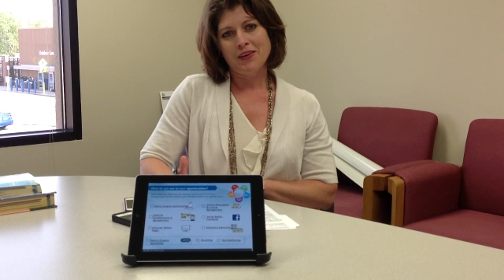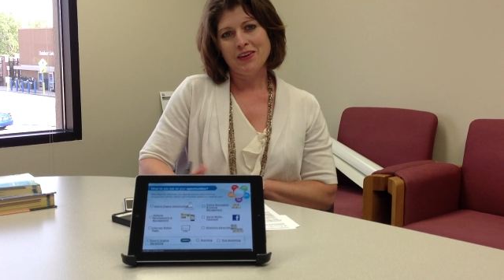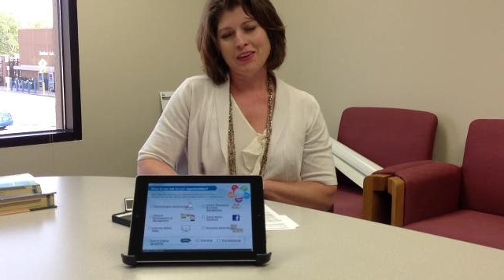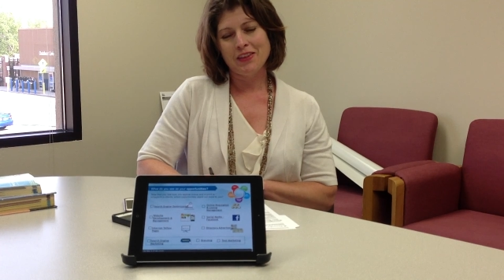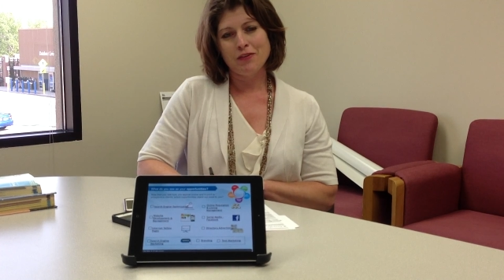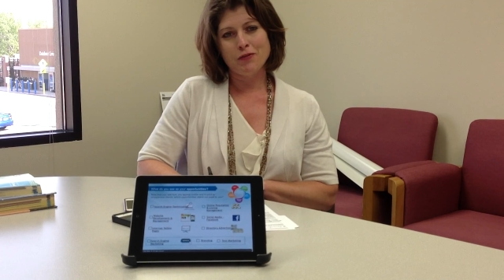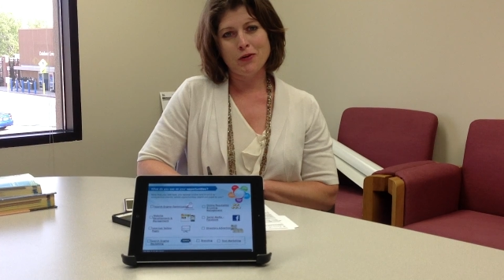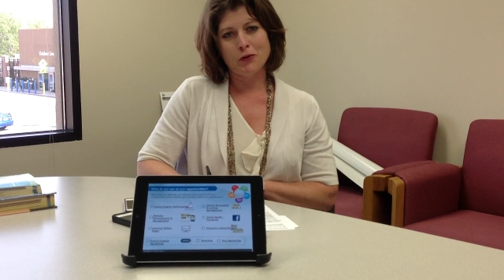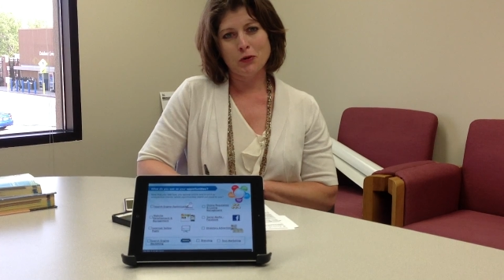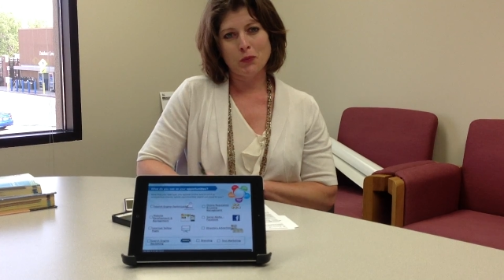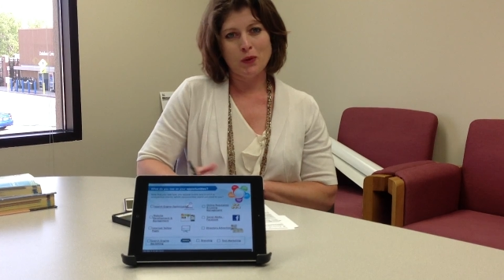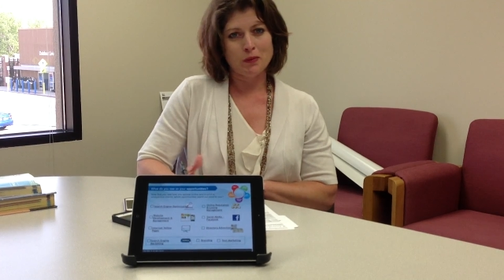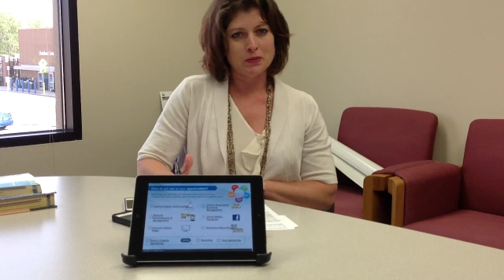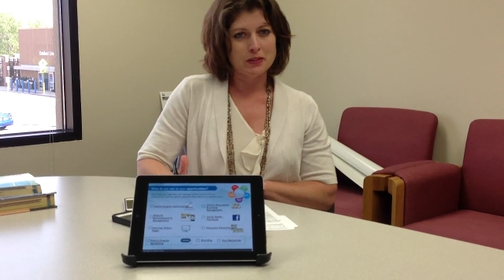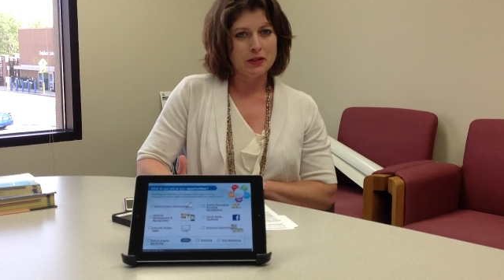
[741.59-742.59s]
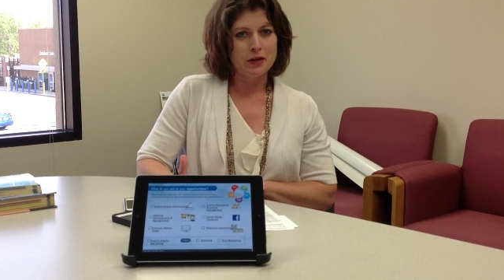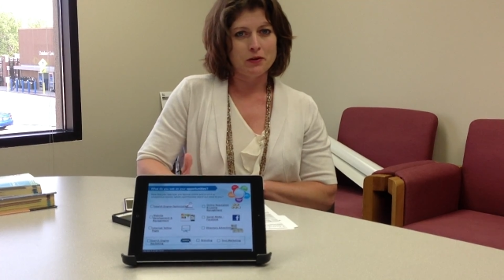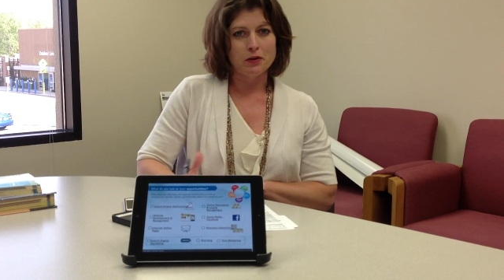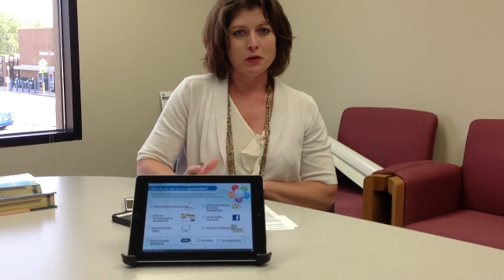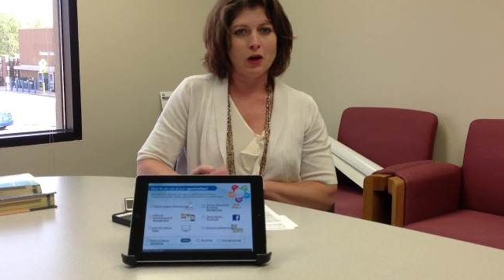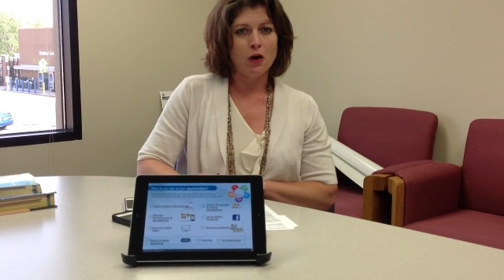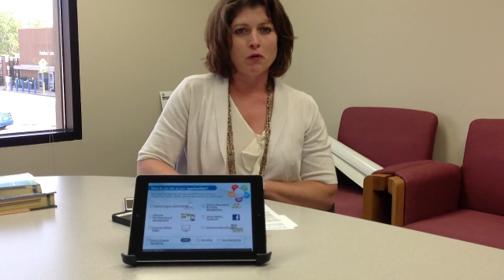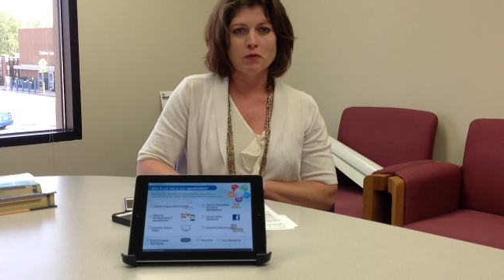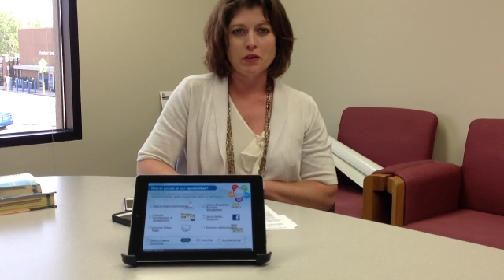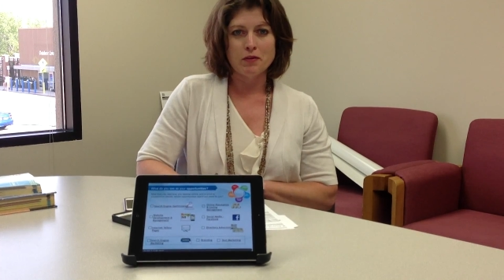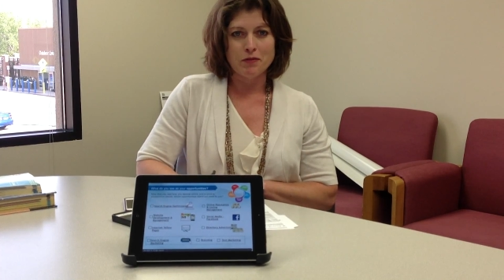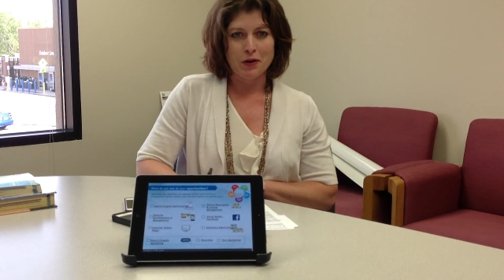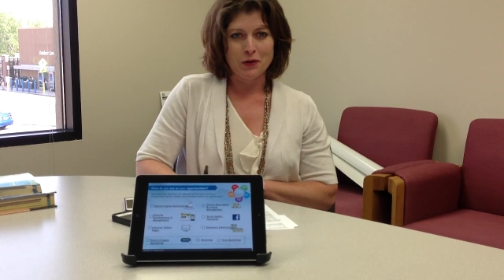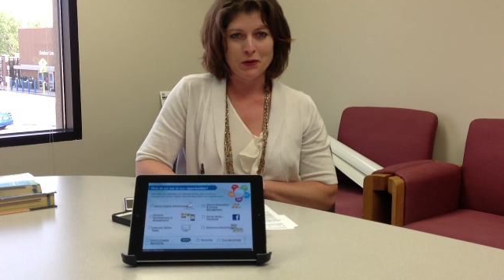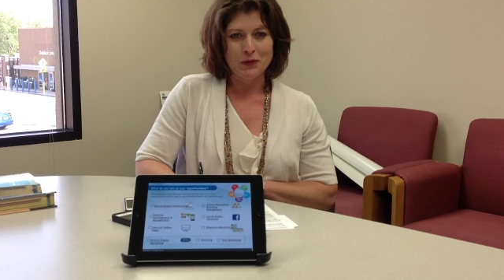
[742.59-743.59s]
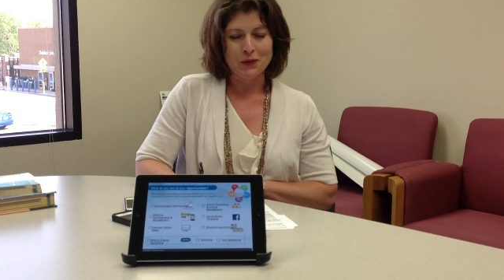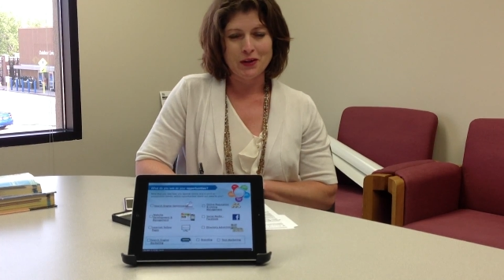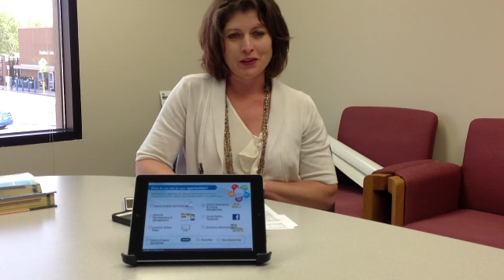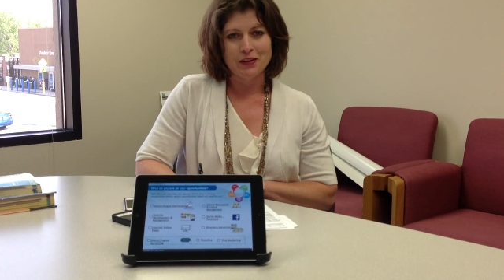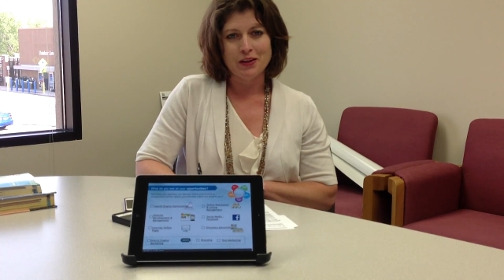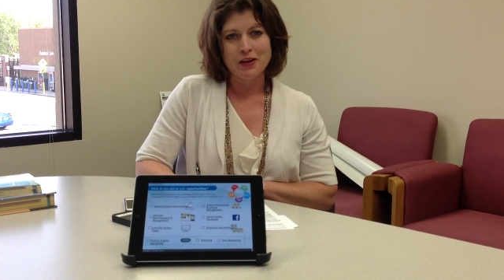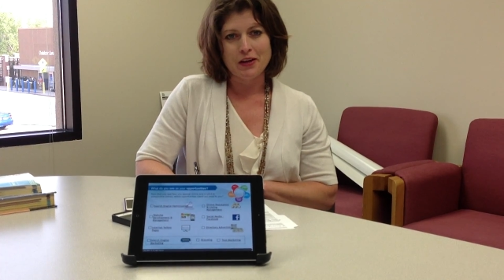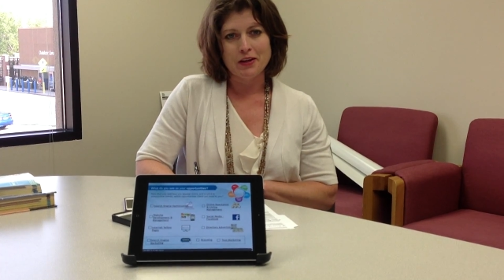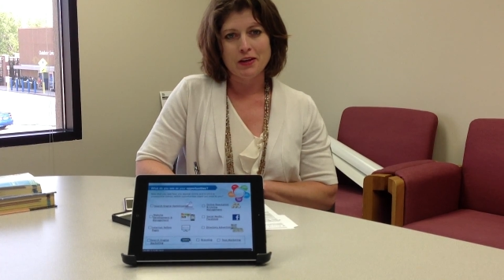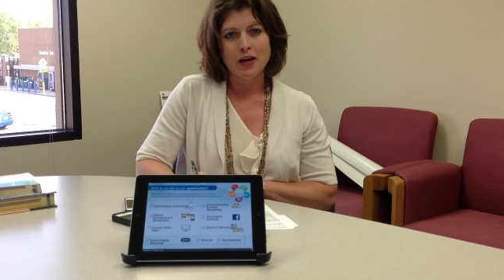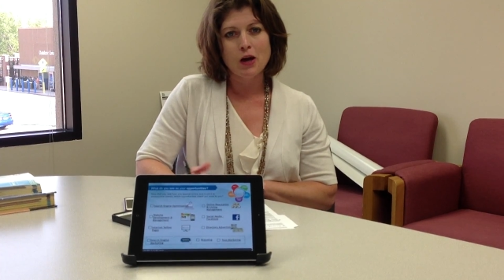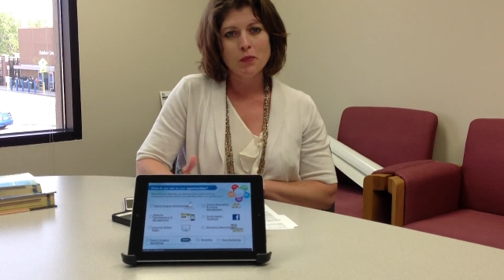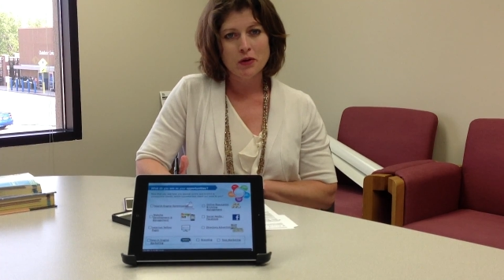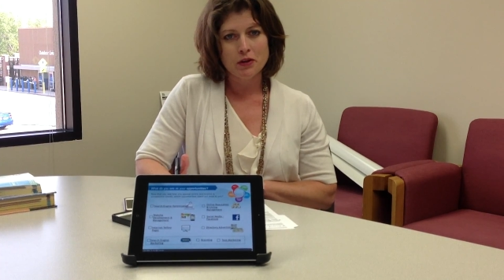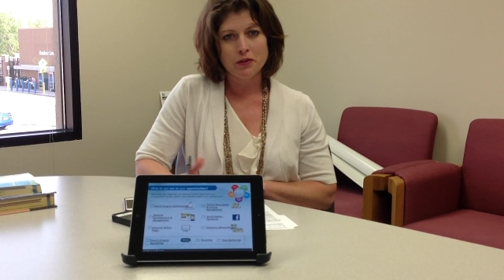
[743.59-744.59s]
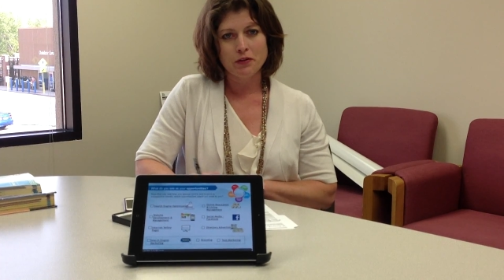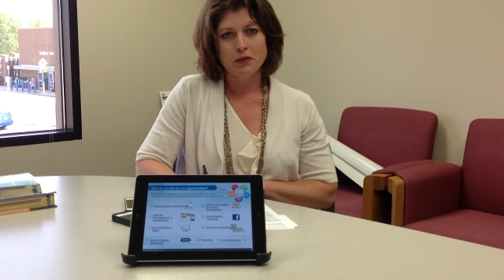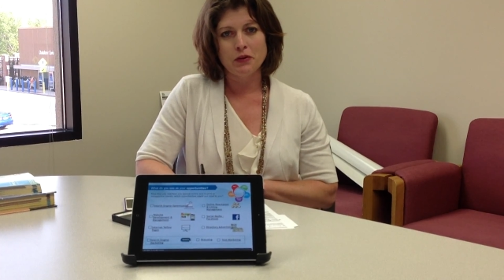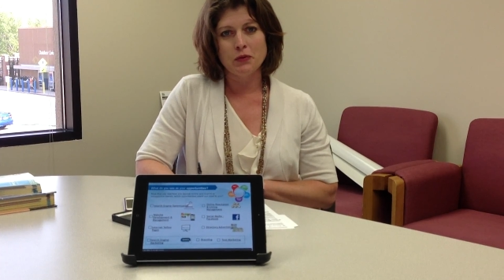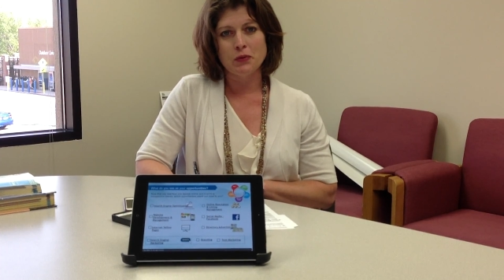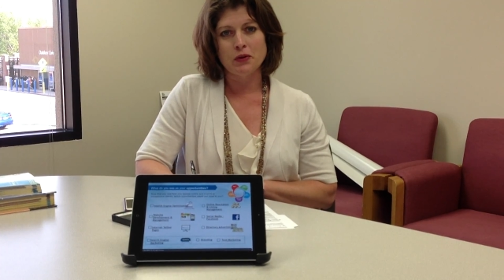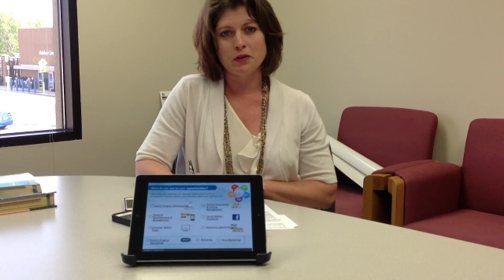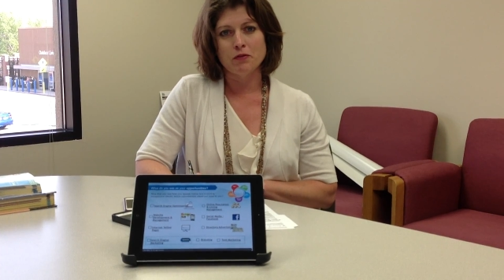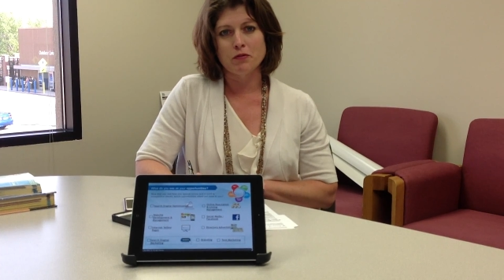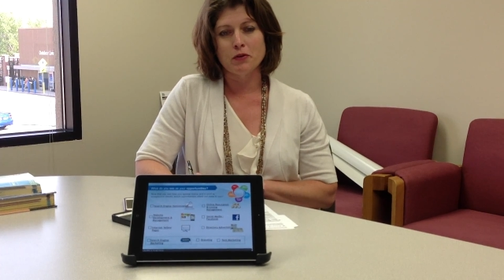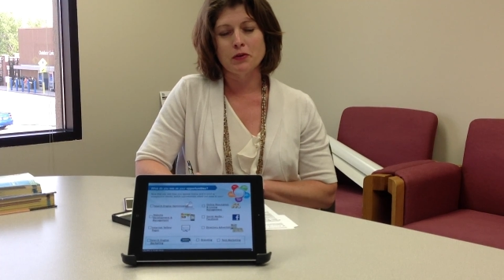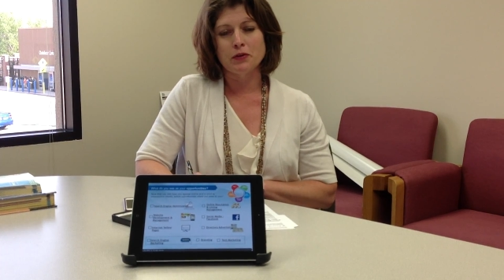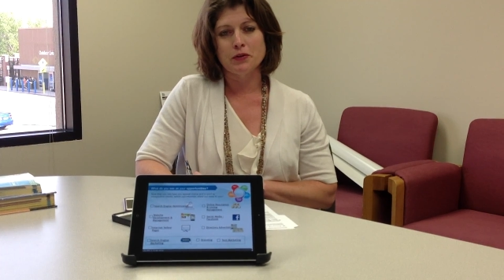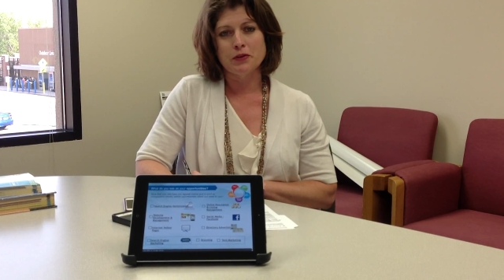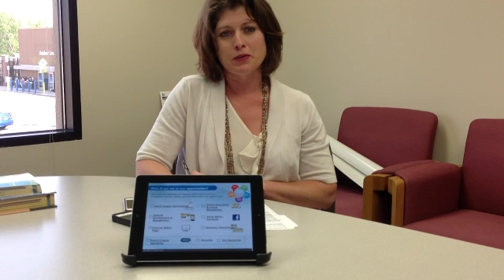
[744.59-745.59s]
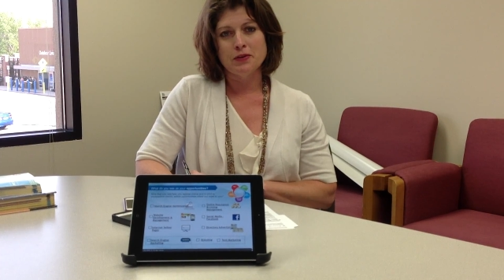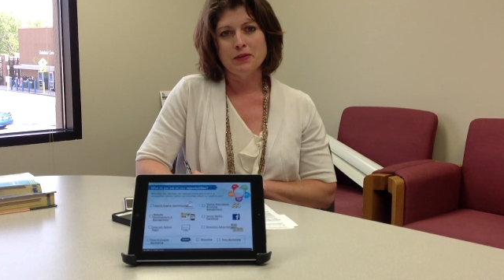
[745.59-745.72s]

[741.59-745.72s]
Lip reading: and they found your website or however they found you online, how many do you think you would convert?